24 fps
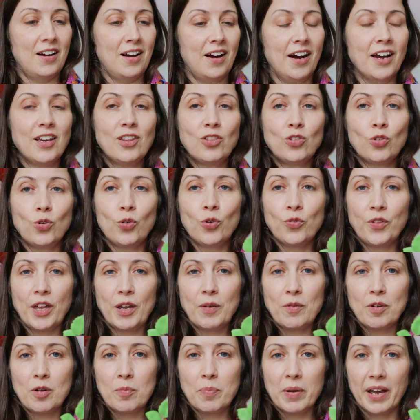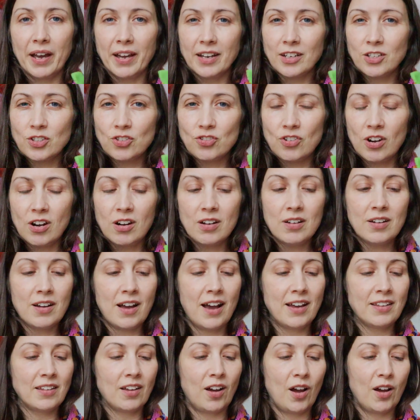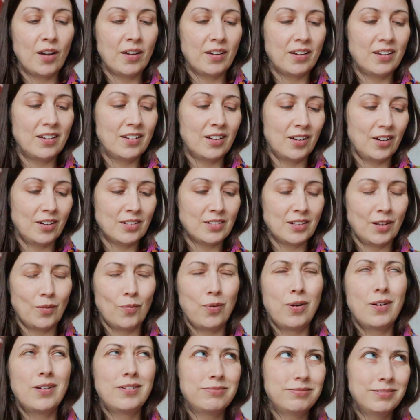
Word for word: I thought they were a bit extra, and that I was like,